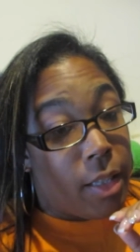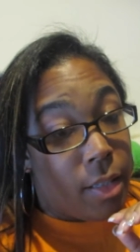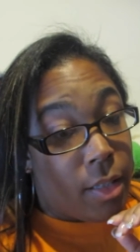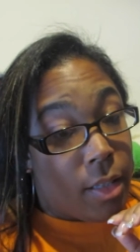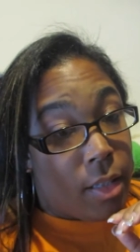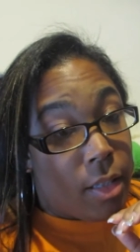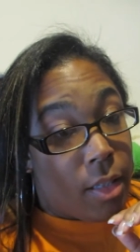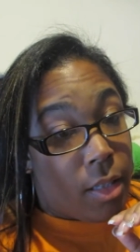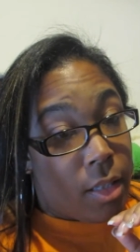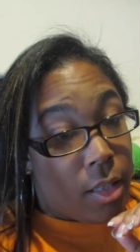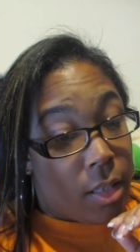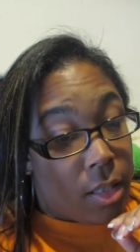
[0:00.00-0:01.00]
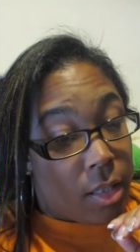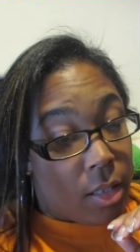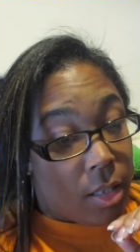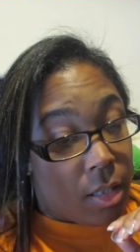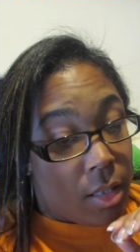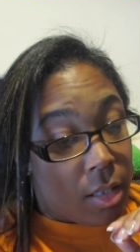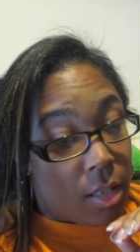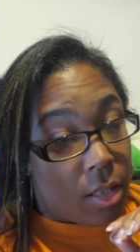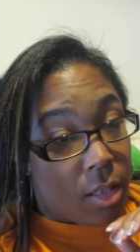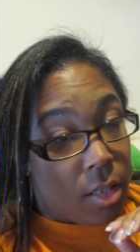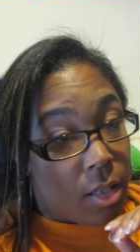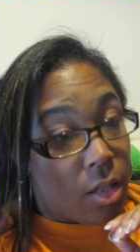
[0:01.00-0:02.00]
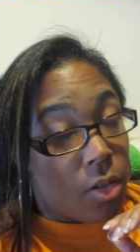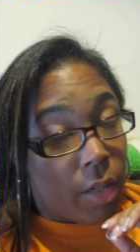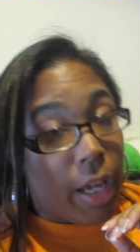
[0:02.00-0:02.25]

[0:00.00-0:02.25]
I drink it slow.